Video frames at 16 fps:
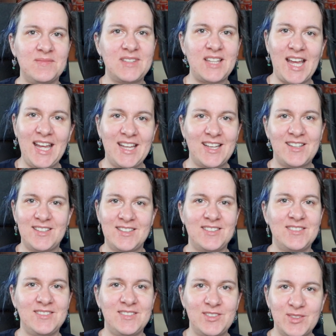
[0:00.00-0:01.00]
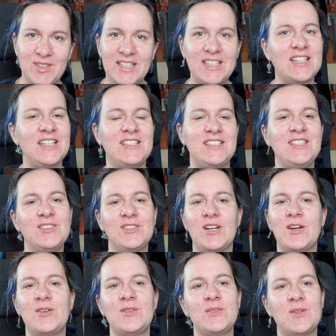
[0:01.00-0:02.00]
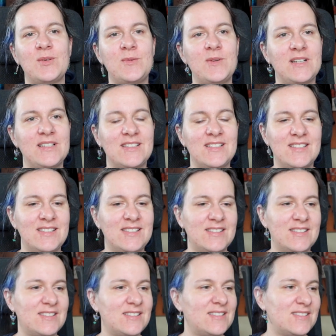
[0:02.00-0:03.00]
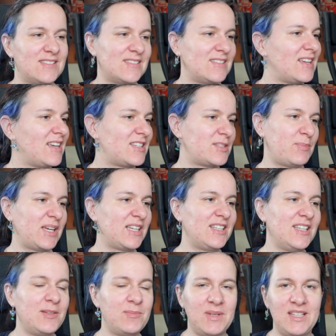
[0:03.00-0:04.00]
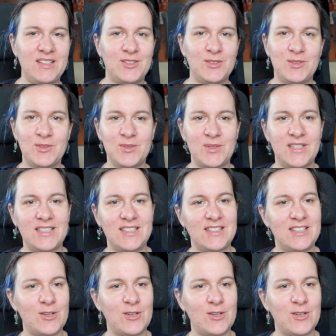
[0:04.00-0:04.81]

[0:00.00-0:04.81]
take doing this, no one's expecting me to do it,